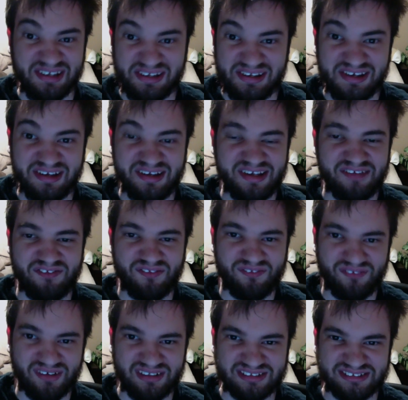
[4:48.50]
didn't give a
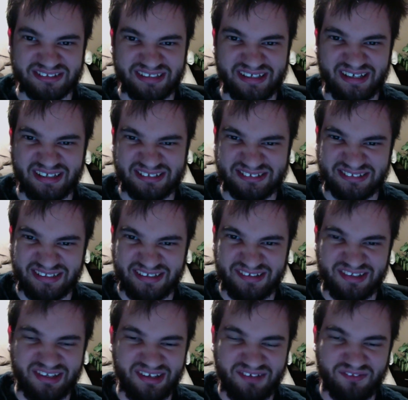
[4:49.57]
fuck whether
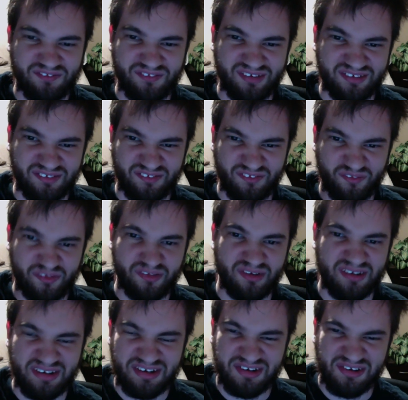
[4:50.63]
or
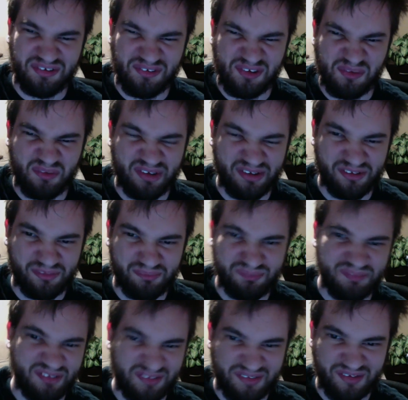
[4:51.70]
not he would end up
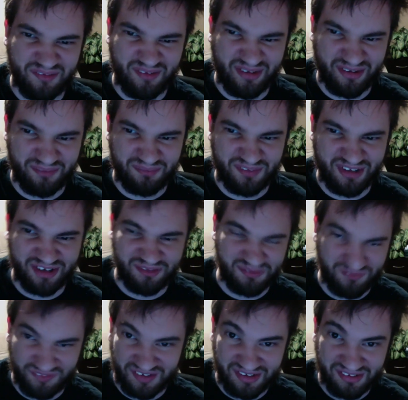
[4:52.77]

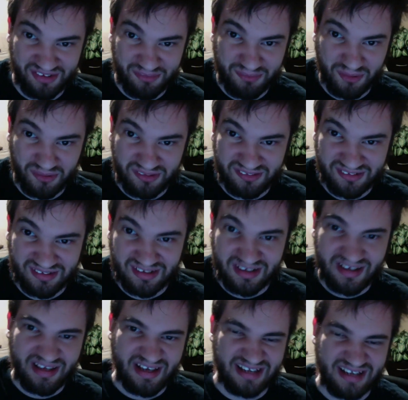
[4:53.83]
defeating the opponent.
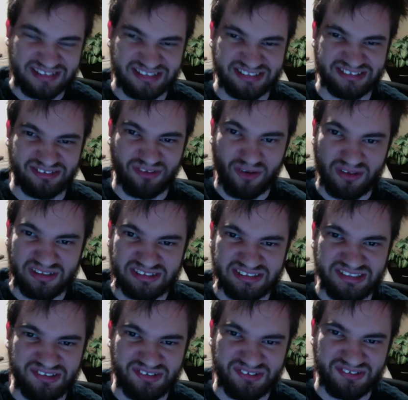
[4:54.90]
As long as he
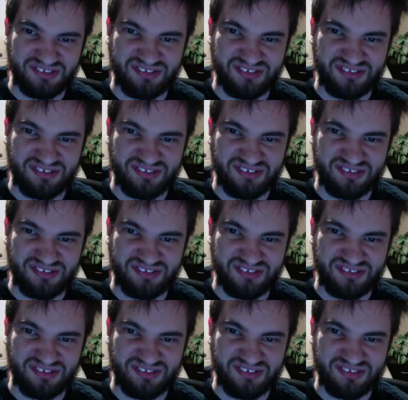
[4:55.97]
could